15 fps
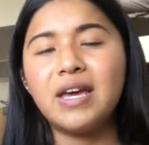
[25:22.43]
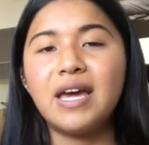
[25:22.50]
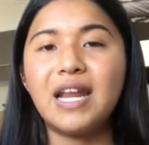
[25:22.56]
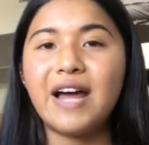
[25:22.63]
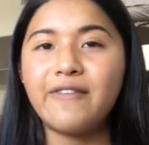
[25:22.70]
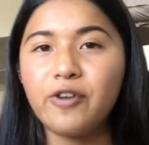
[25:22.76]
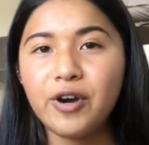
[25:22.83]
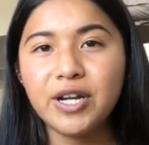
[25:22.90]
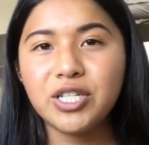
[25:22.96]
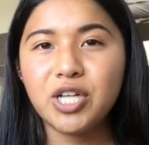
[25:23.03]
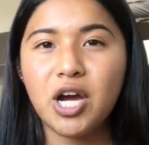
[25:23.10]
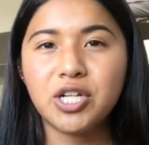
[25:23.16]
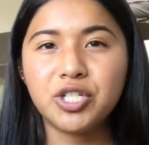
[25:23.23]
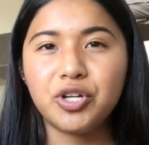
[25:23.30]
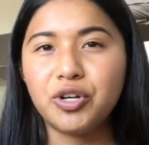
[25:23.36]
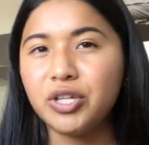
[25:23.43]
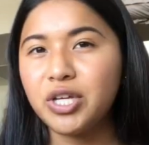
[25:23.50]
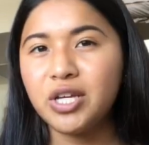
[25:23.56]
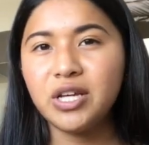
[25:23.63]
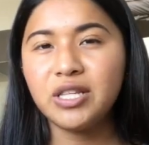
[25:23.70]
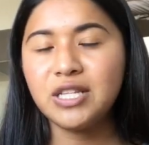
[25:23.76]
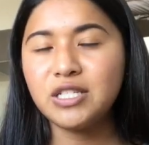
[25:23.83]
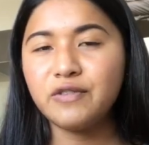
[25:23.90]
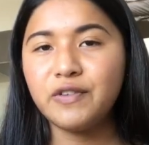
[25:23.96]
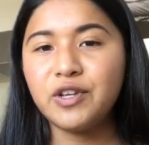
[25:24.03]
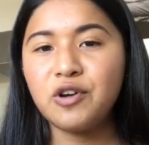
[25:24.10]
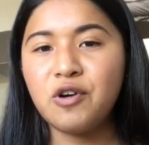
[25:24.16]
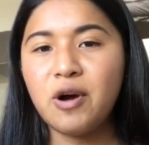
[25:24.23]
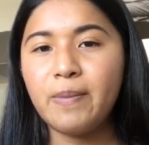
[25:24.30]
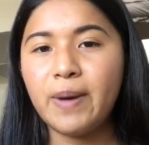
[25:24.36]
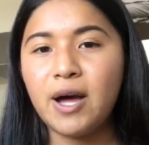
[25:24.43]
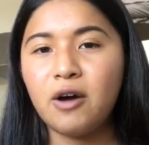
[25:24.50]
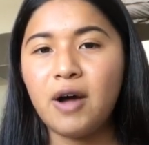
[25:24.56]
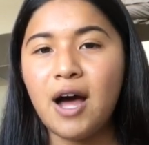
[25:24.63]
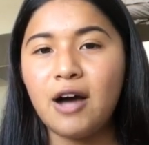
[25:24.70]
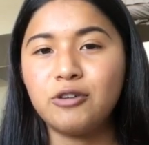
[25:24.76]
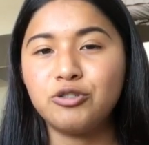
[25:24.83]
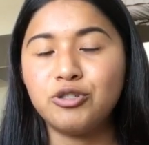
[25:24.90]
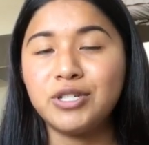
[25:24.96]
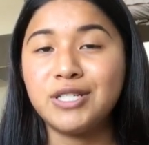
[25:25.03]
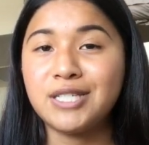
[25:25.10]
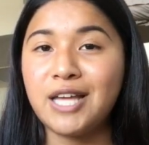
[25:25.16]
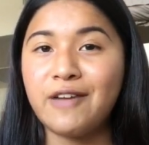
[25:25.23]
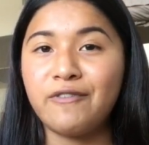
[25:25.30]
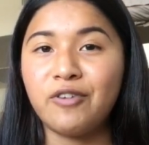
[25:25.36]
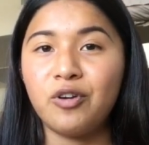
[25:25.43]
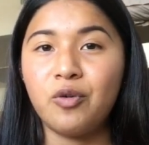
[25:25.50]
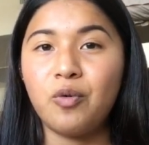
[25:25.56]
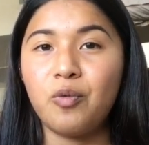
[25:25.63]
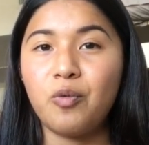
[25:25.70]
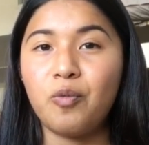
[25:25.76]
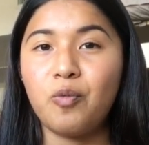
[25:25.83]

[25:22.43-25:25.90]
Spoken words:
And I've already talked earlier in this video about how to decipher